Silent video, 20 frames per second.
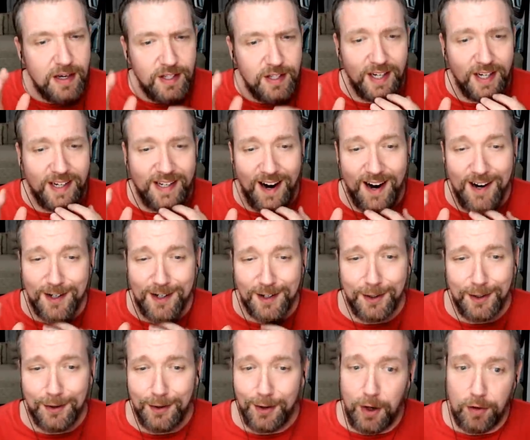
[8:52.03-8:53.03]
actually kind
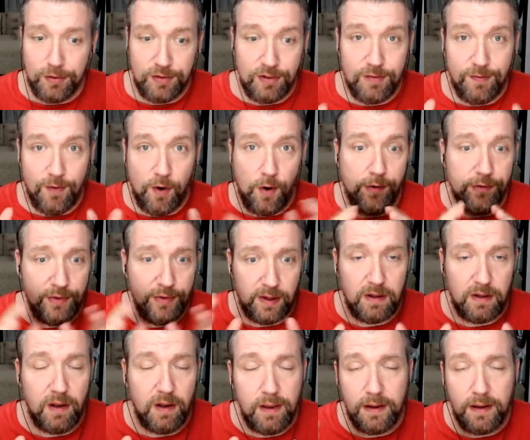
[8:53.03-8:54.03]
of close as far as
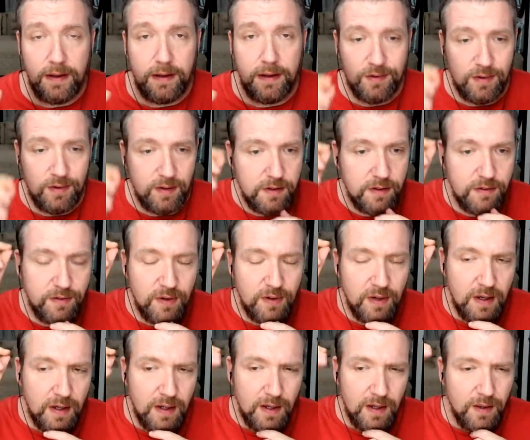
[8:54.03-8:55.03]
the cleanliness, this
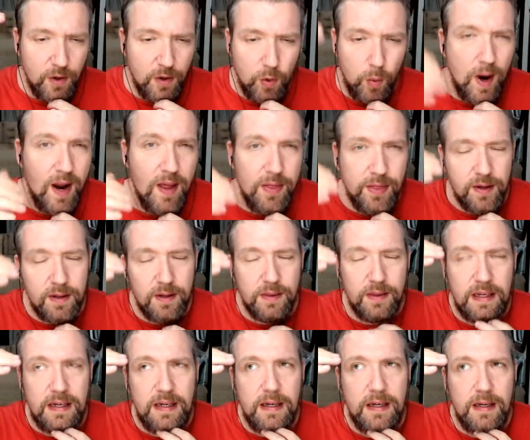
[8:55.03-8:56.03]
the way the
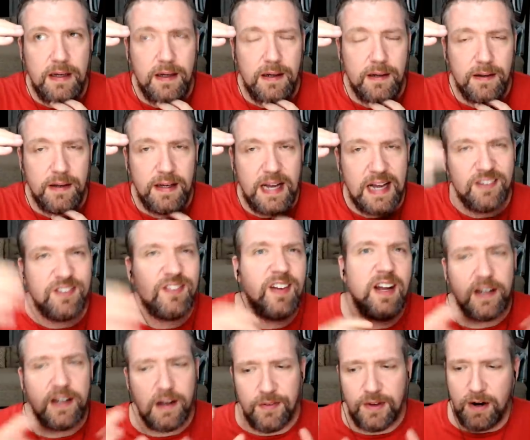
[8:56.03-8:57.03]
the the
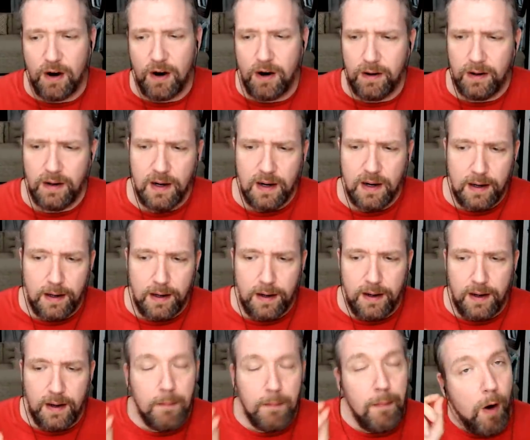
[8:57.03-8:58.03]
aesthetic of the art.
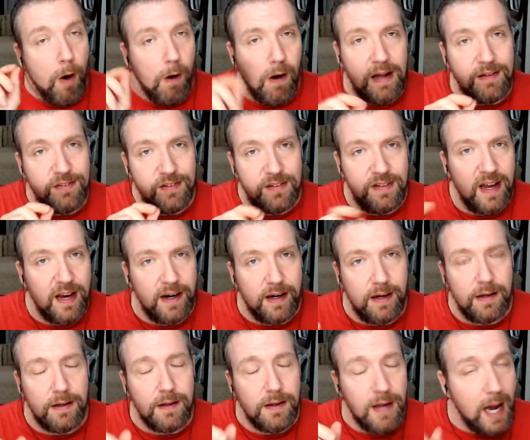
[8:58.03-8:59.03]
Paul
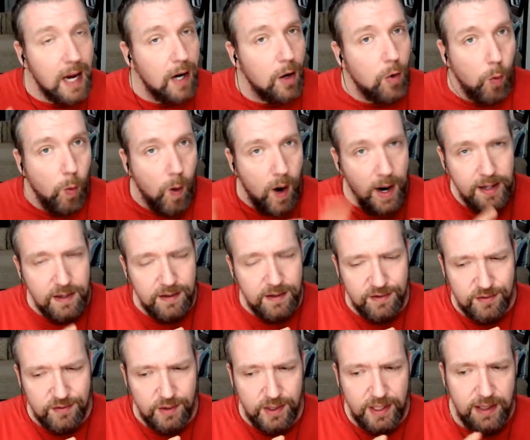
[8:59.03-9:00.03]
Azaceta, not quite
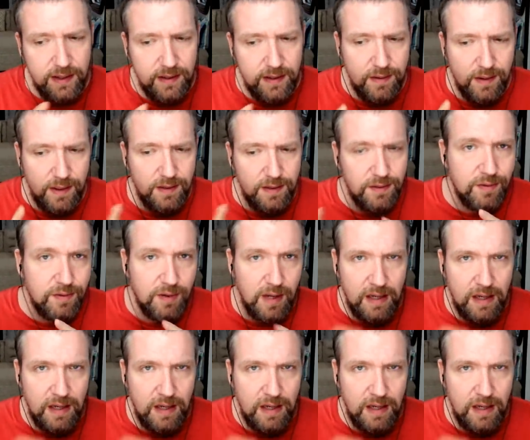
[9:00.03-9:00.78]
as clean as, as